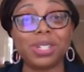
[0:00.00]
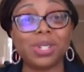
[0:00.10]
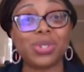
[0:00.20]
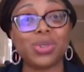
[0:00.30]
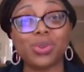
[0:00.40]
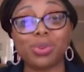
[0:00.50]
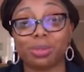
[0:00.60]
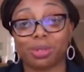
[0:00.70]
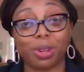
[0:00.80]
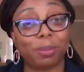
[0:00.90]

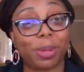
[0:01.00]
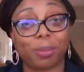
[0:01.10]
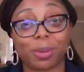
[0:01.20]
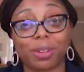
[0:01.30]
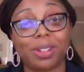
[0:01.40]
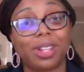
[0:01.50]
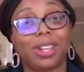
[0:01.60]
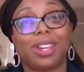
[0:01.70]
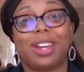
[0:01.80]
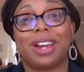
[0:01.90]
2-3 people
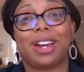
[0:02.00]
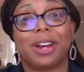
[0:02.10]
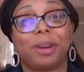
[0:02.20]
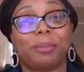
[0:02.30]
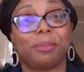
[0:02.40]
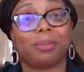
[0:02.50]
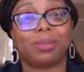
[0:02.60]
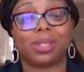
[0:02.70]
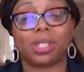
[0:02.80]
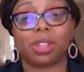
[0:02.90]

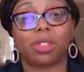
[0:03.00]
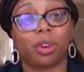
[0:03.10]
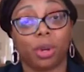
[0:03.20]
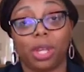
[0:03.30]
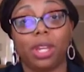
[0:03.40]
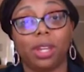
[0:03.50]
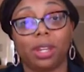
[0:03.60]
to 30